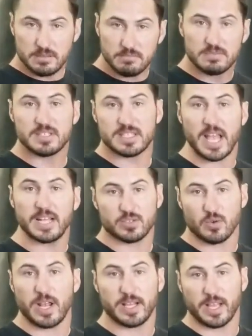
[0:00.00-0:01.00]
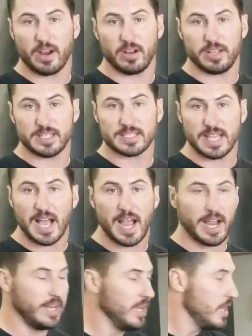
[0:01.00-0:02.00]
sense right there in the
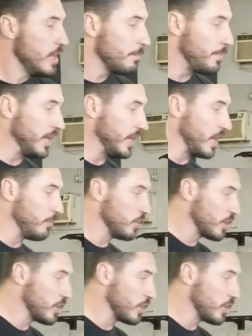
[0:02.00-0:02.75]
side, being able to